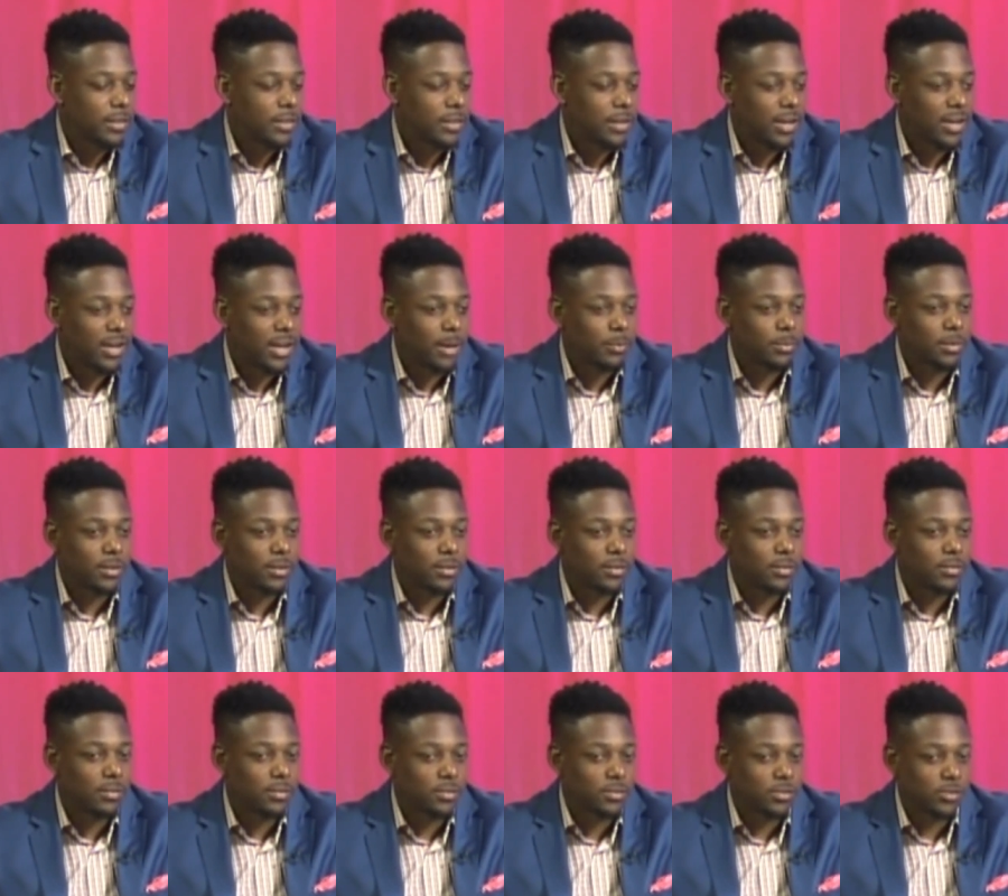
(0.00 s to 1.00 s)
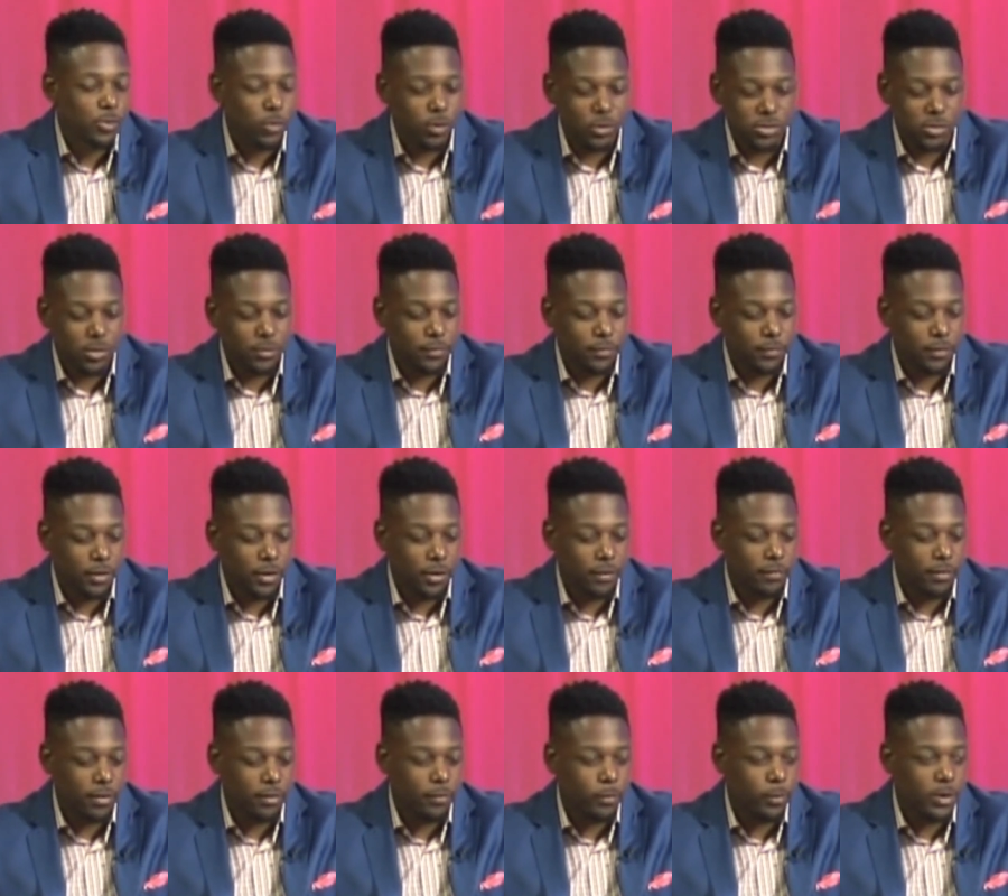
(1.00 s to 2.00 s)
They came to the shores of,
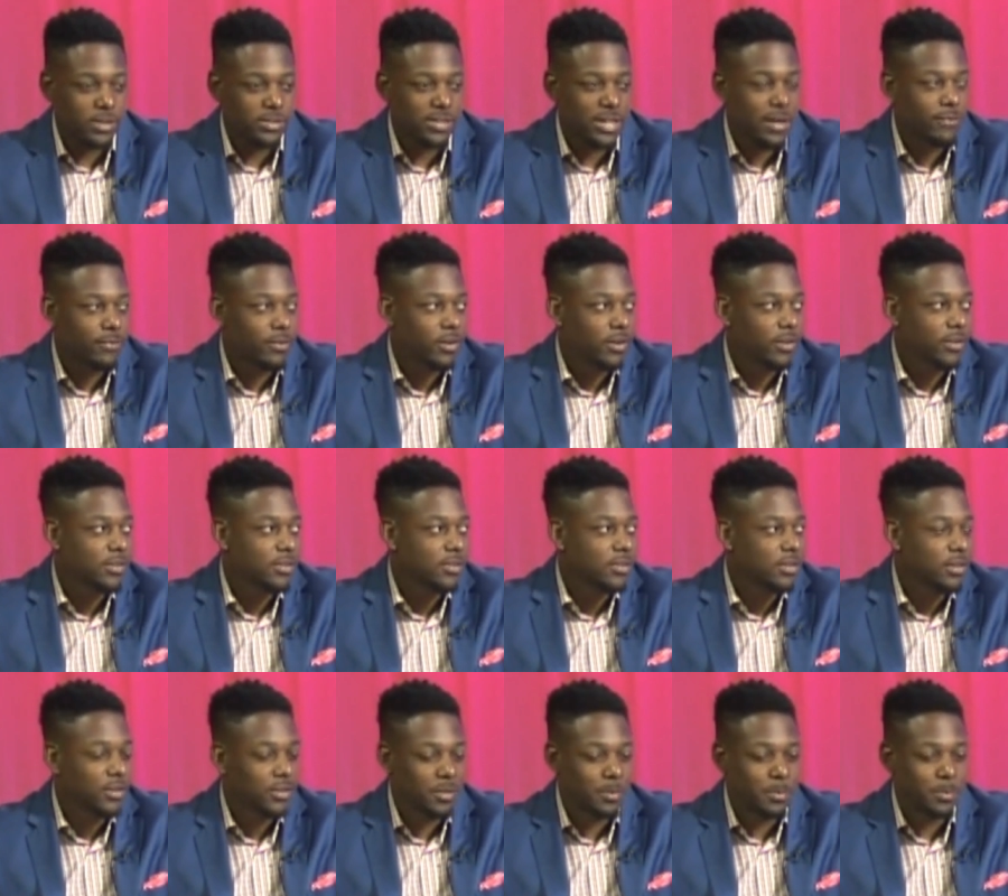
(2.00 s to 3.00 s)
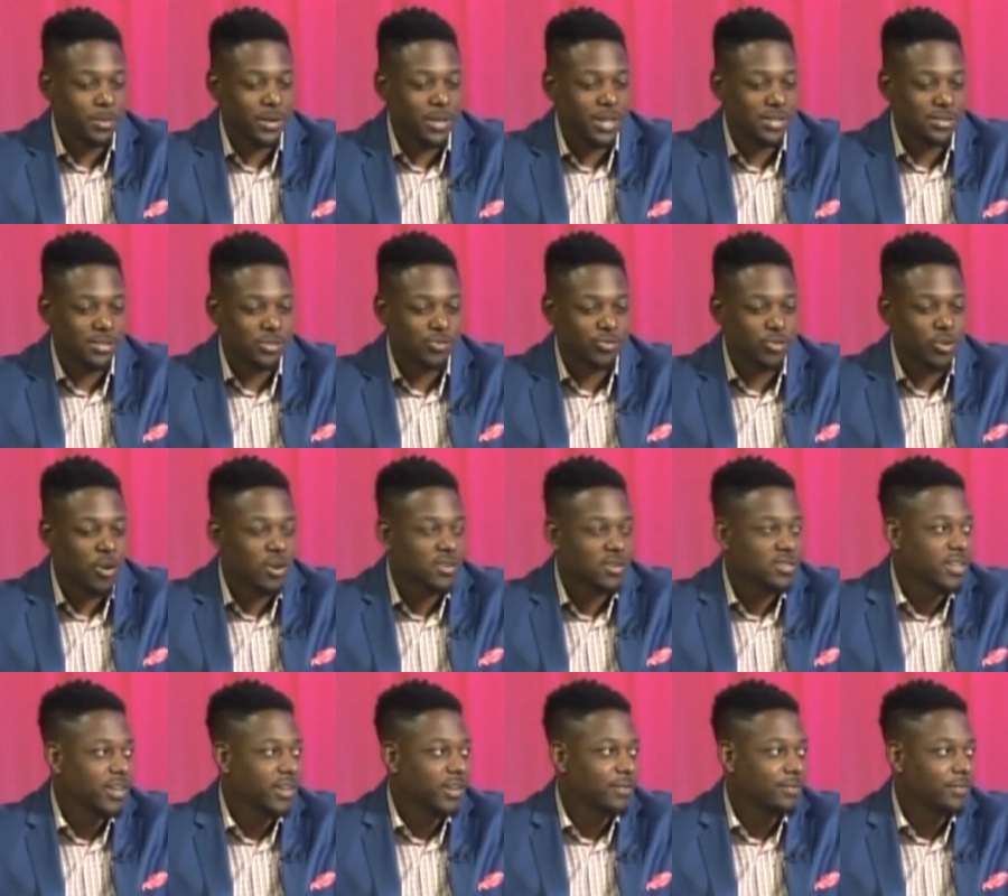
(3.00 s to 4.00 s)
of, of West Africa and took the biggest and
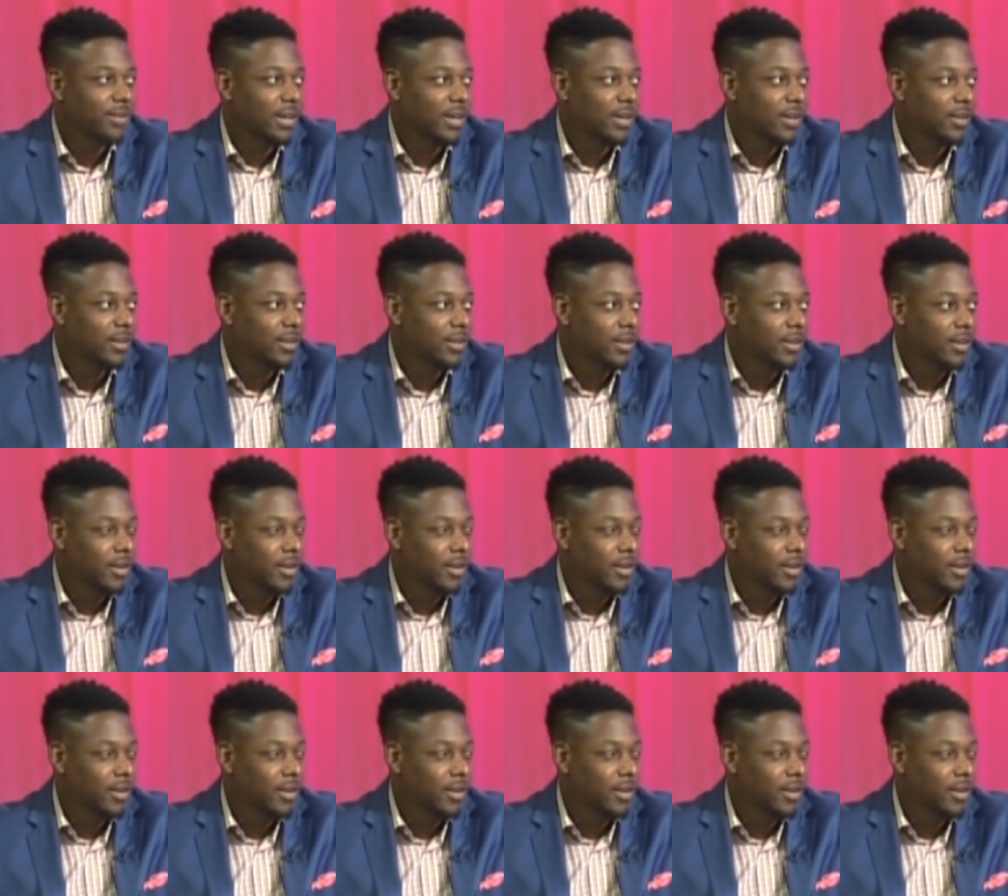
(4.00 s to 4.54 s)
strongest they could find.